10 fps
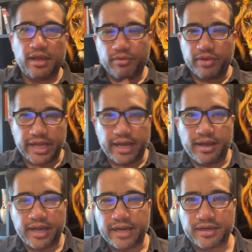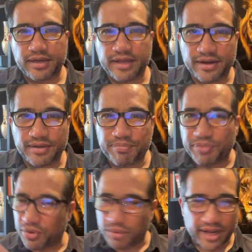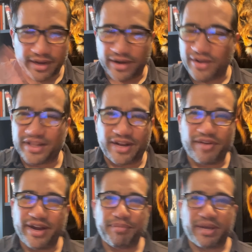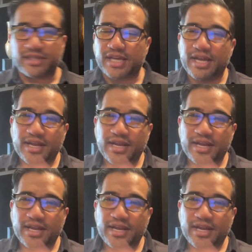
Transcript: Purell and all that, right? Because